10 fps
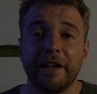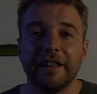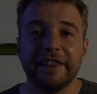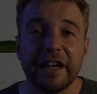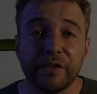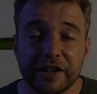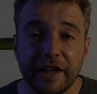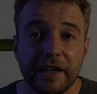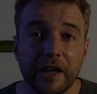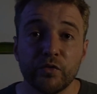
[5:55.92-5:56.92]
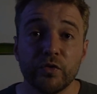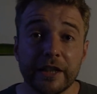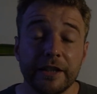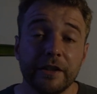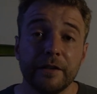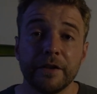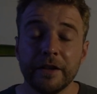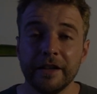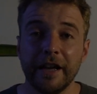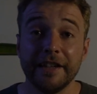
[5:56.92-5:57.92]
lifestyle I really love,
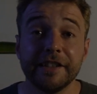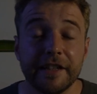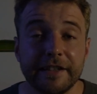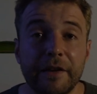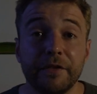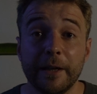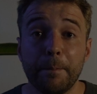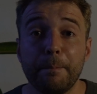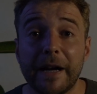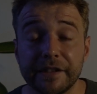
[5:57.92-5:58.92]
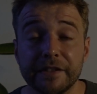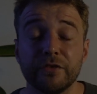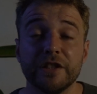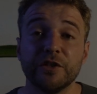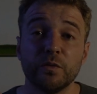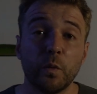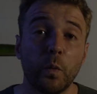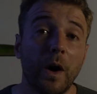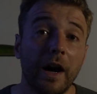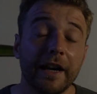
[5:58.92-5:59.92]
and is definitely a massive reason
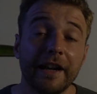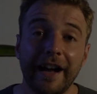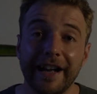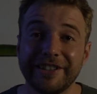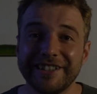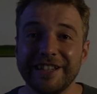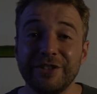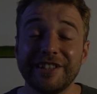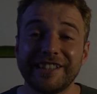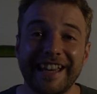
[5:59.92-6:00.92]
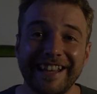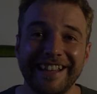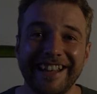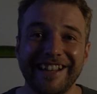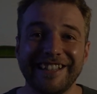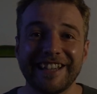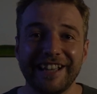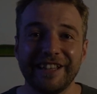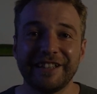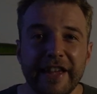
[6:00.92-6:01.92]
why I continue to stay here in
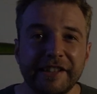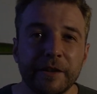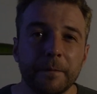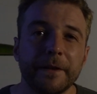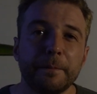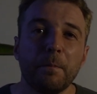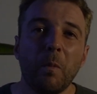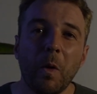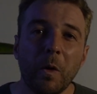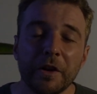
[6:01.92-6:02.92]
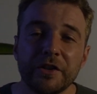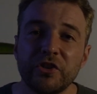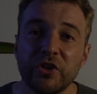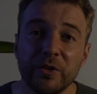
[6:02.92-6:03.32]
Thailand. There's something more to